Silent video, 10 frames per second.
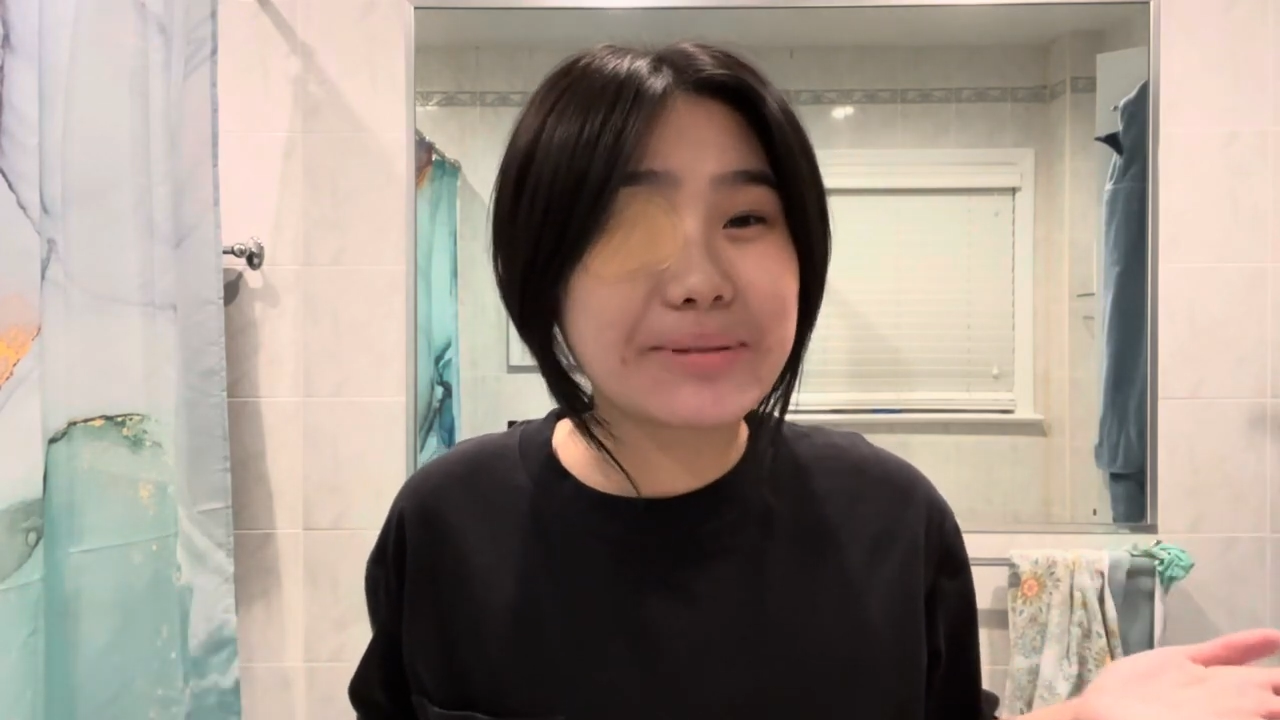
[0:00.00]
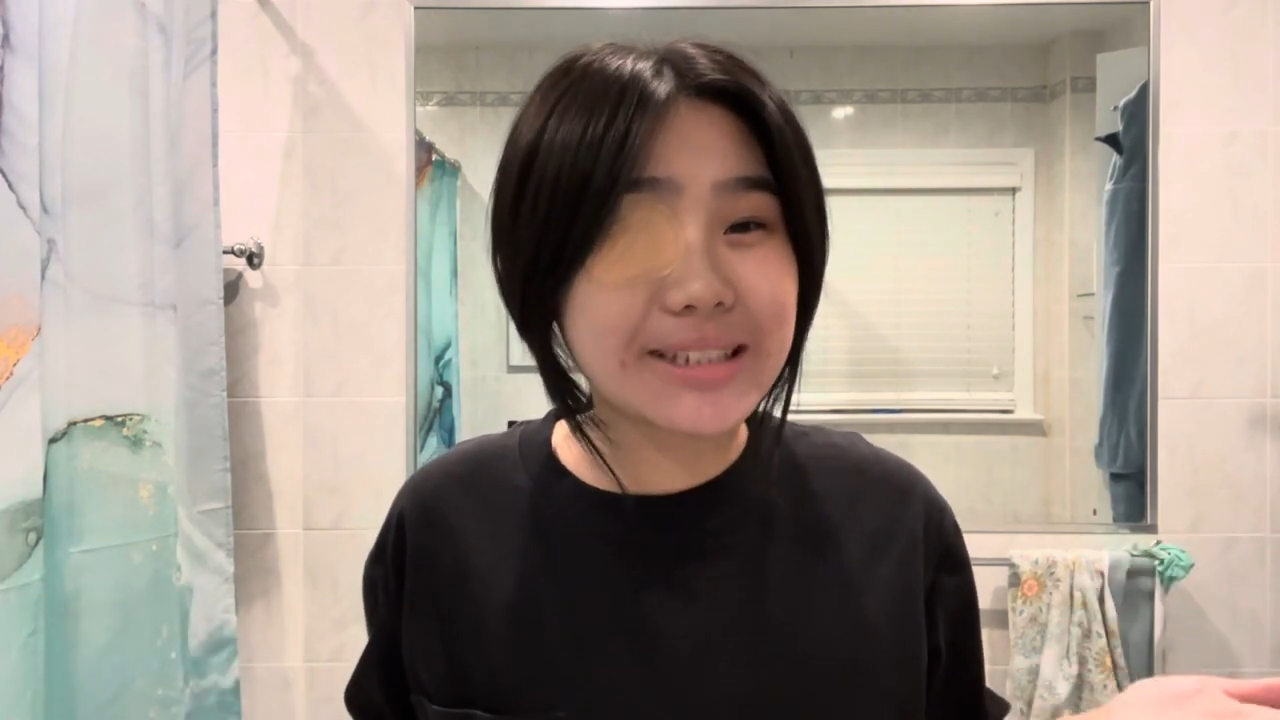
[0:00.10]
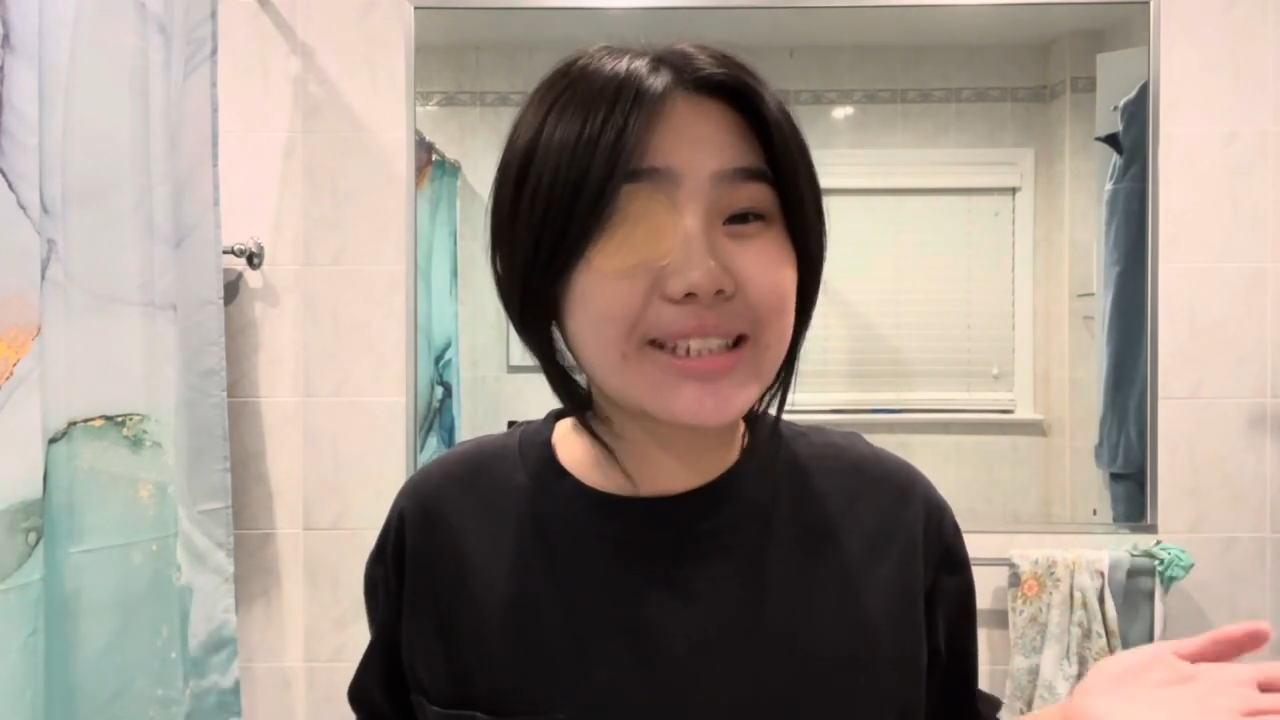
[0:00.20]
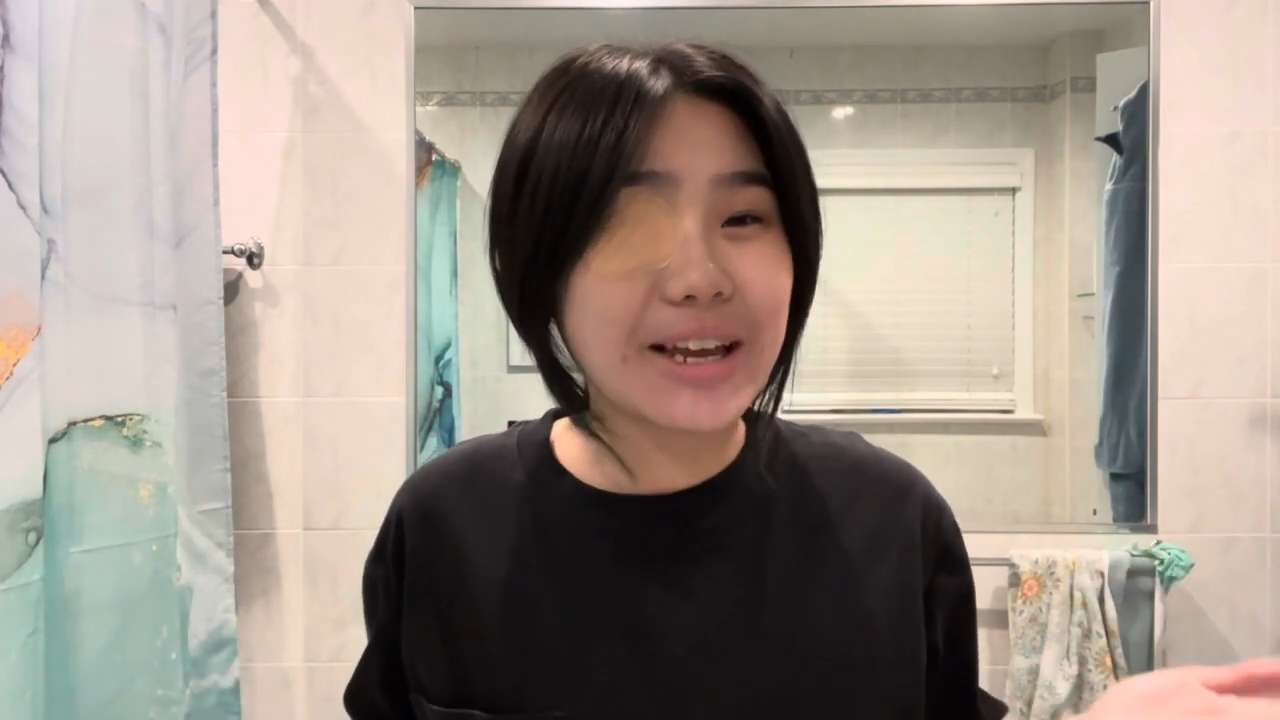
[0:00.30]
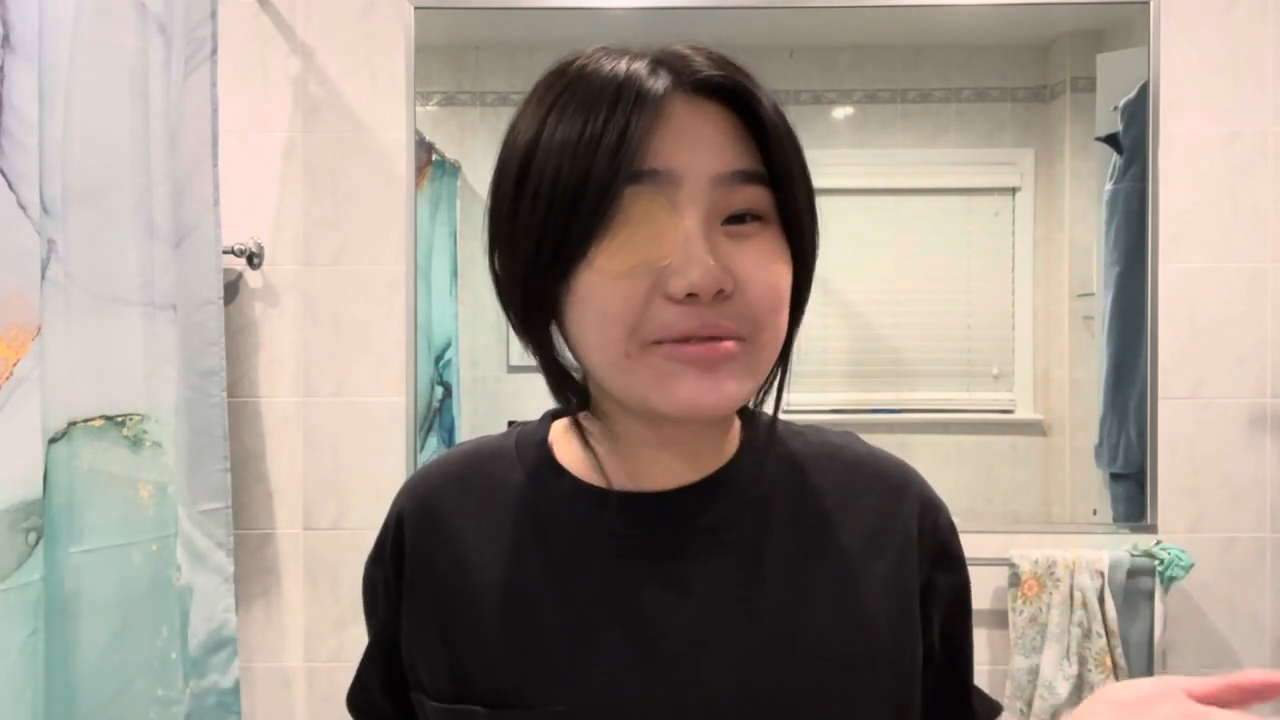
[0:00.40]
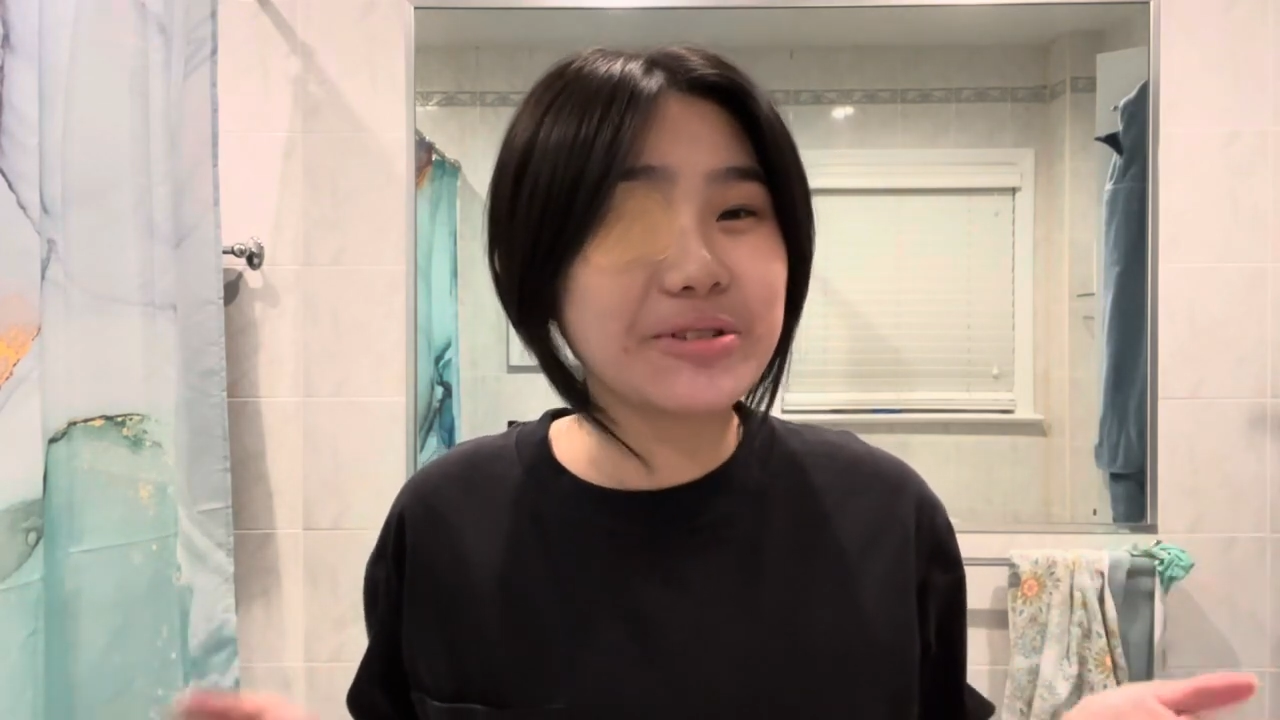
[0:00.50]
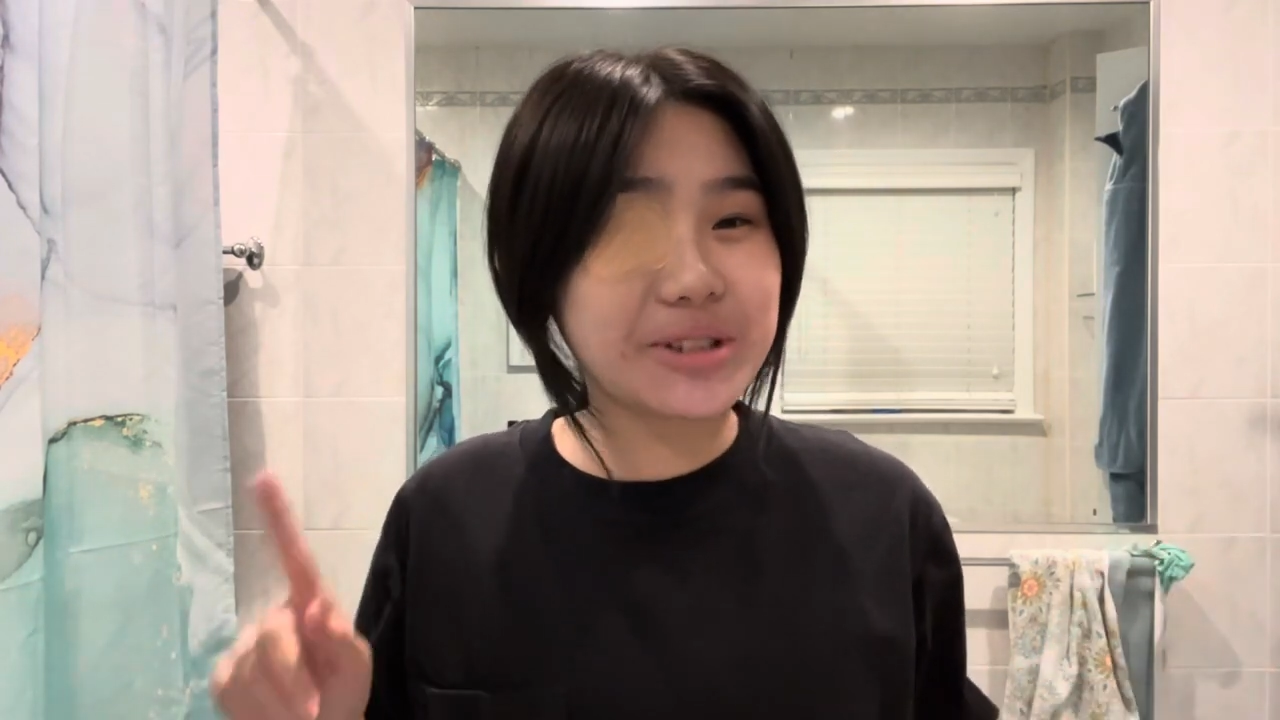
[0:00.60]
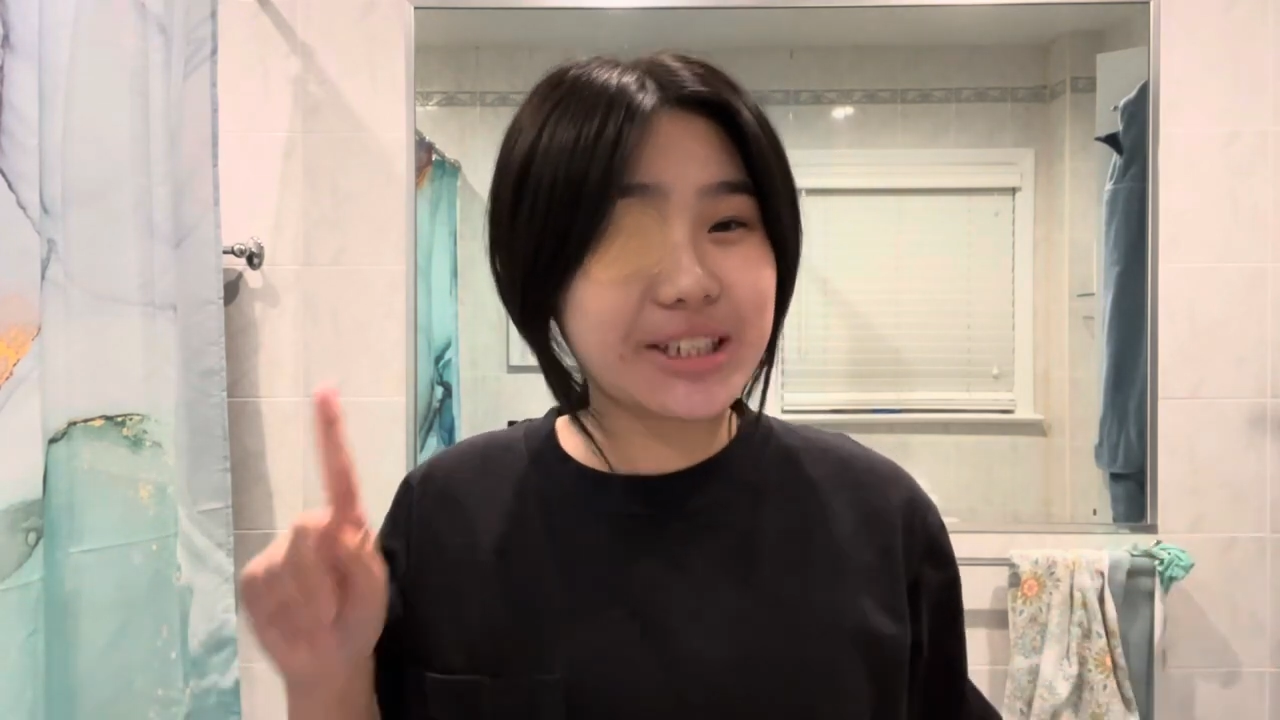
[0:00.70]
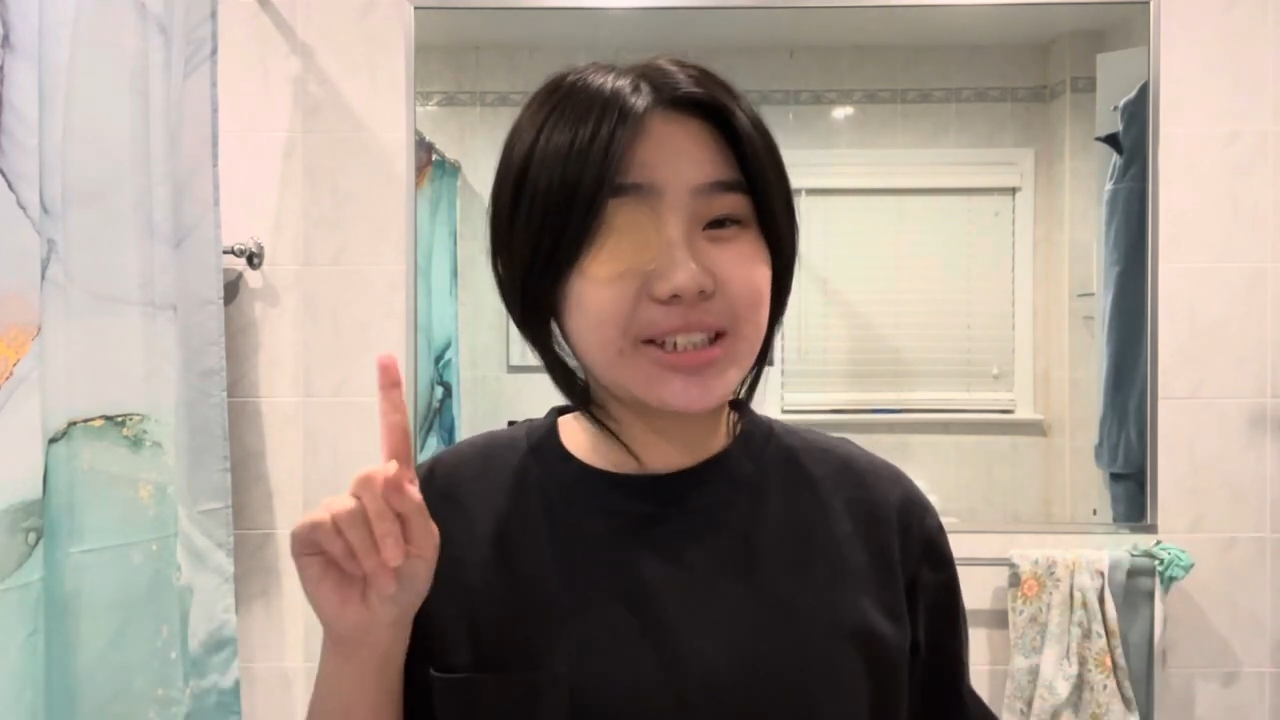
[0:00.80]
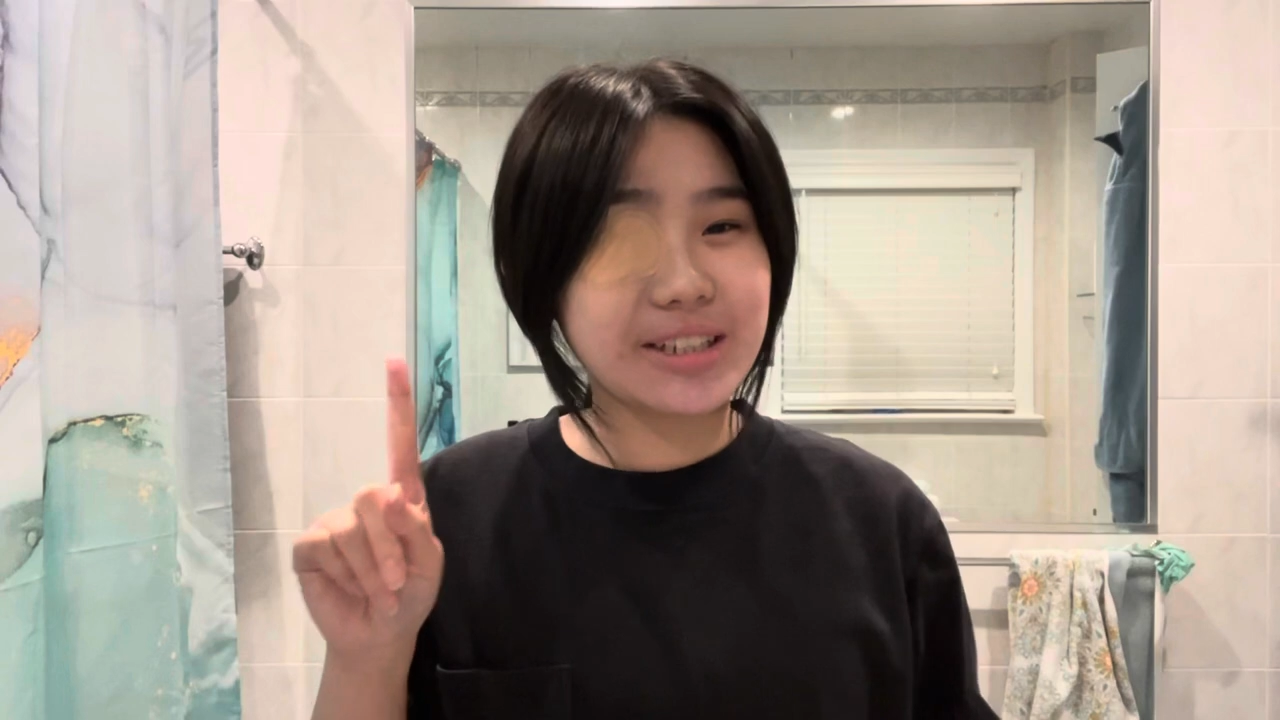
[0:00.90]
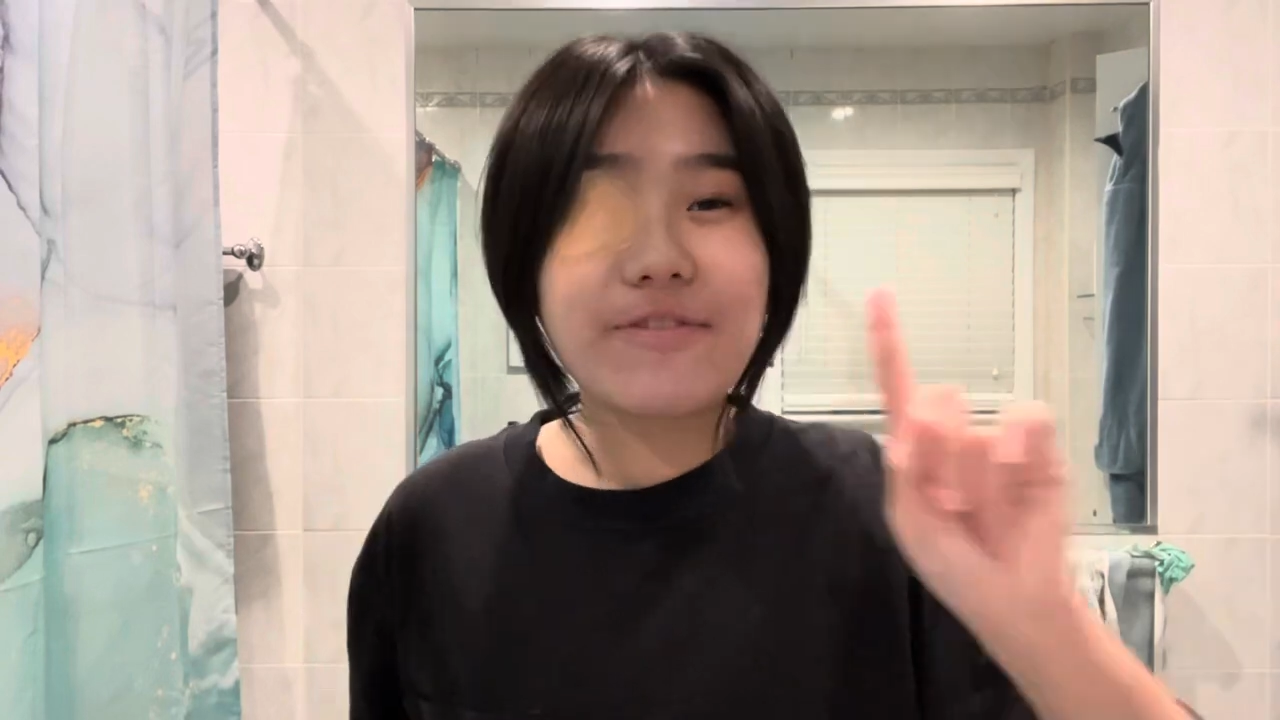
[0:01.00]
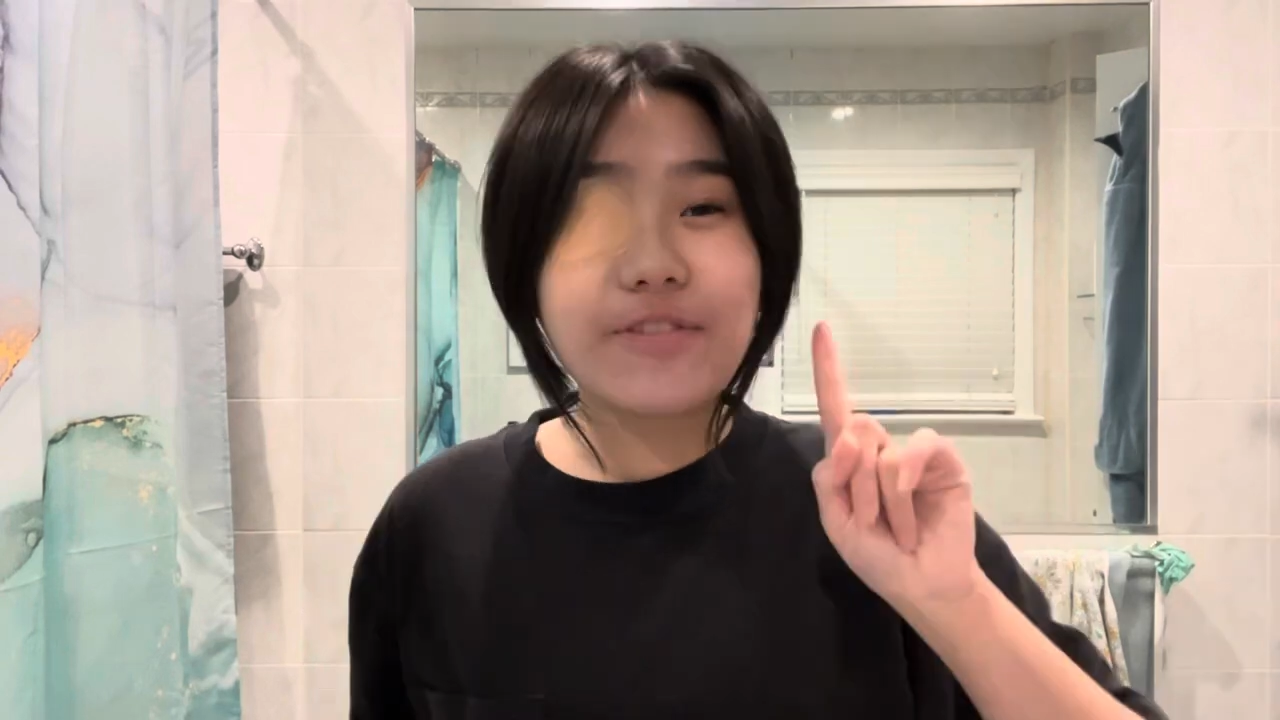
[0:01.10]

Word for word: skin routine.